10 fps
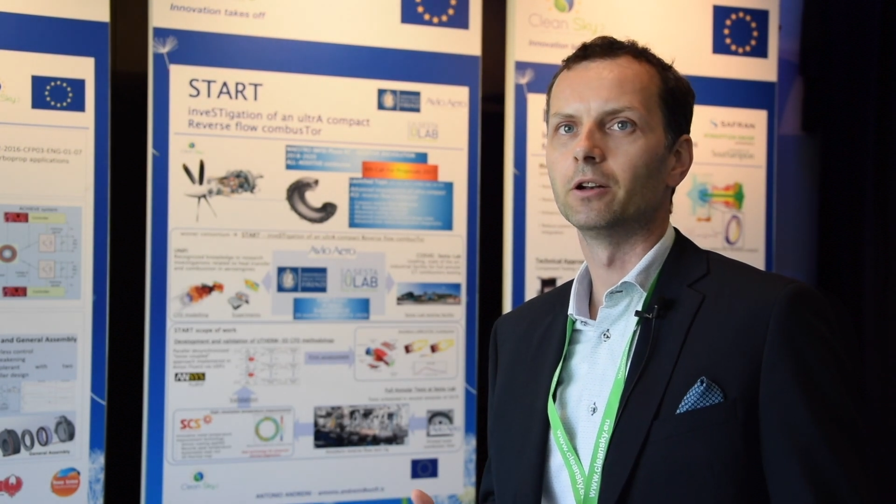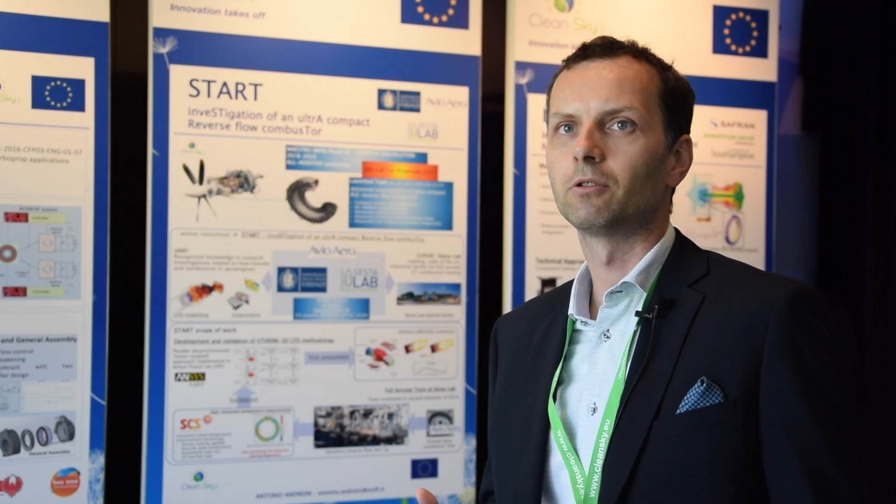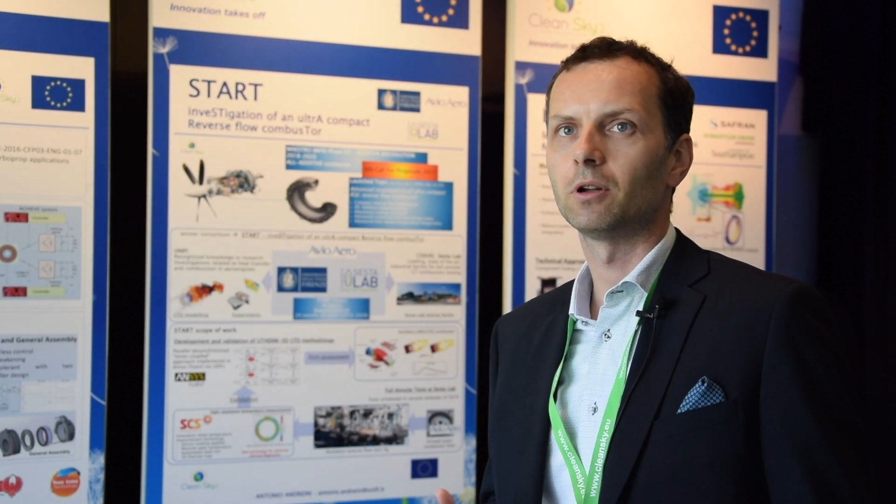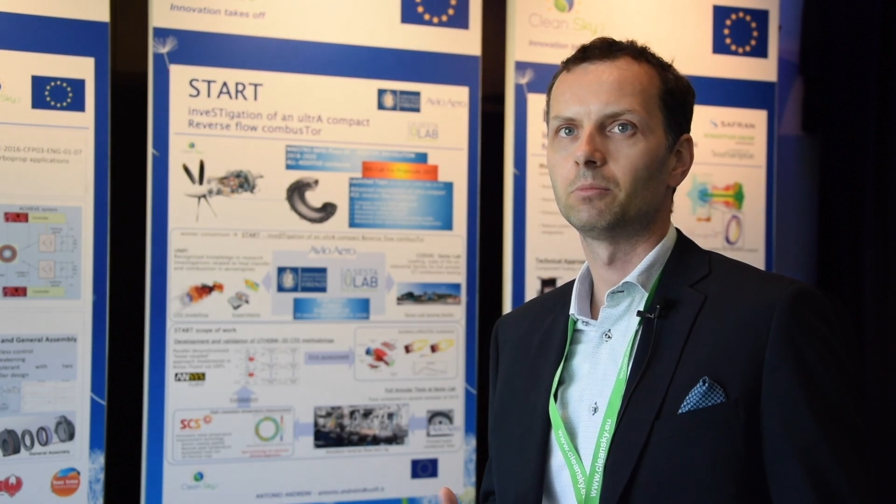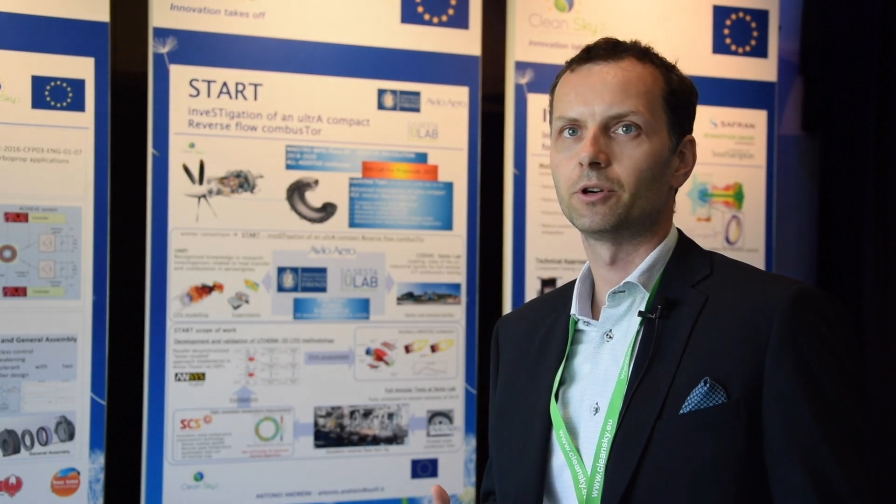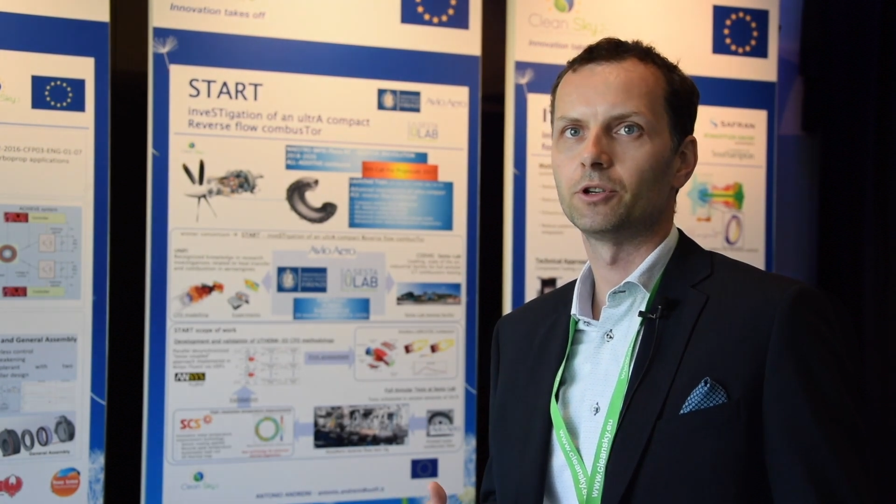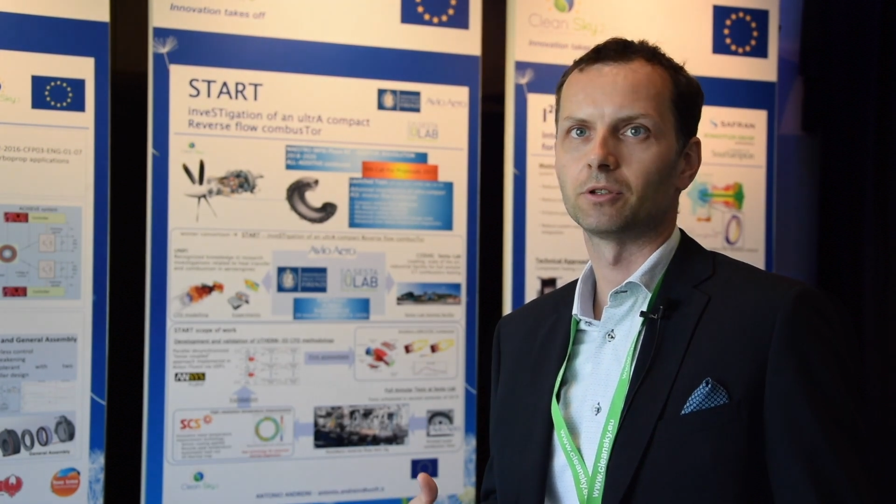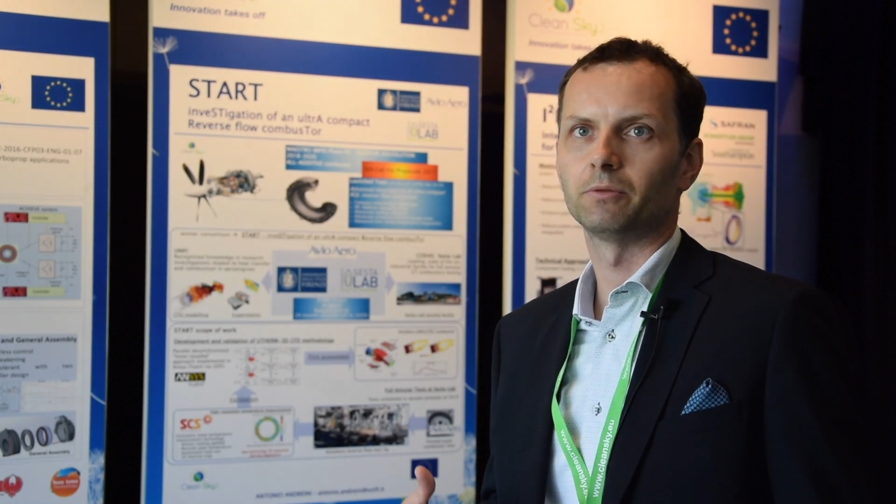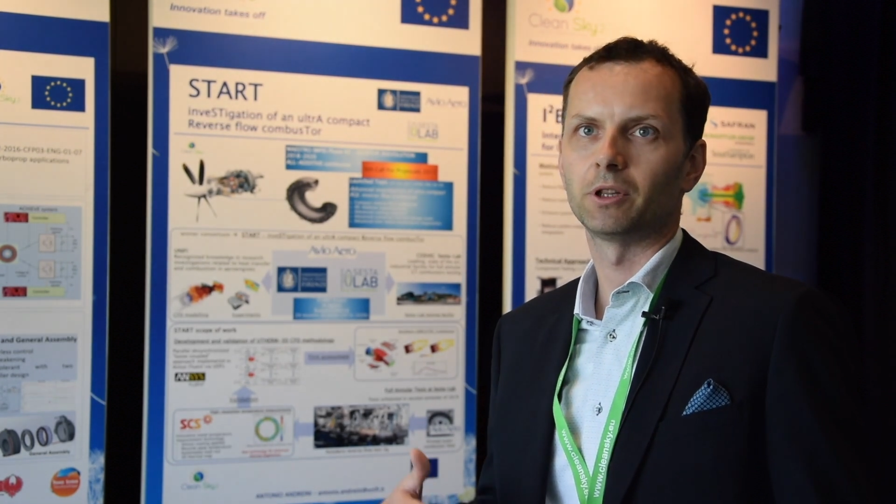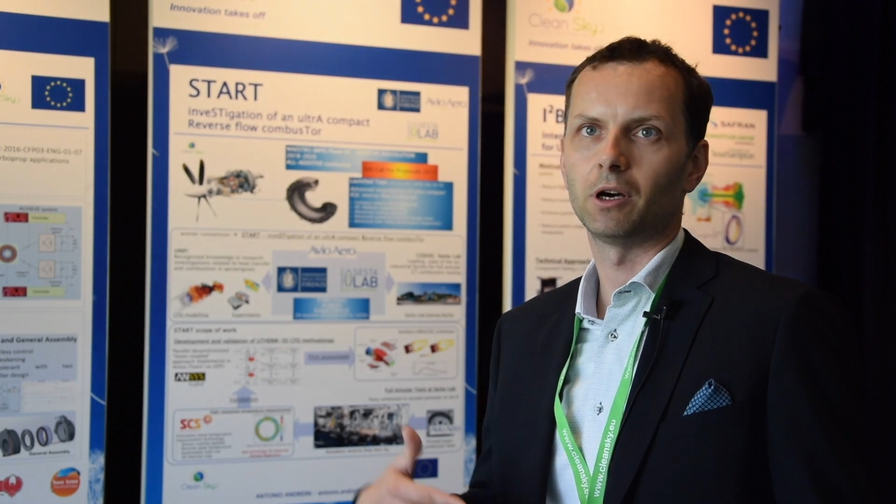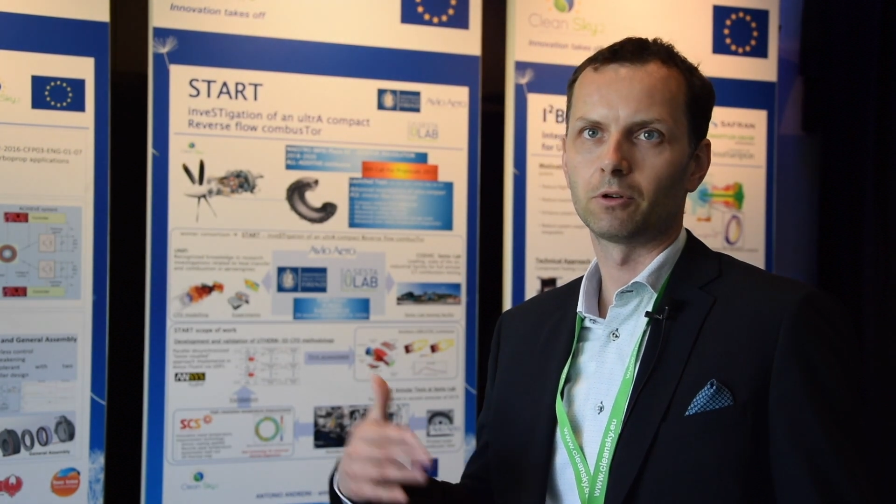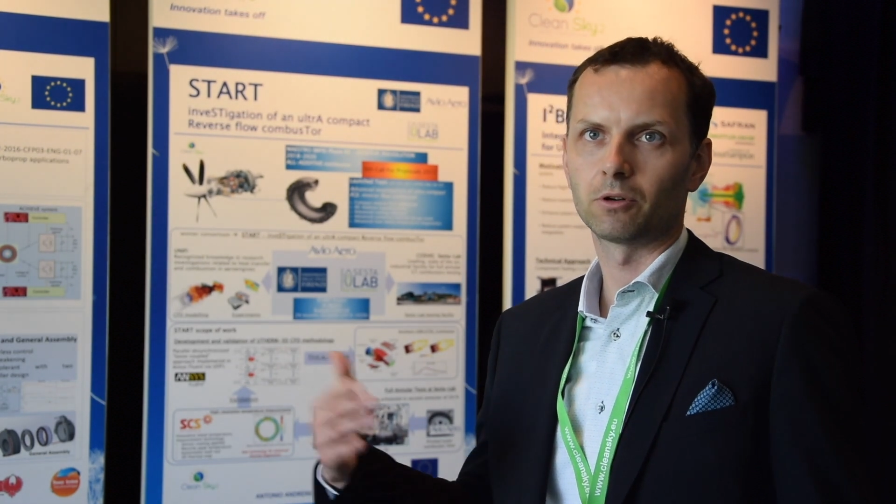in collaboration with our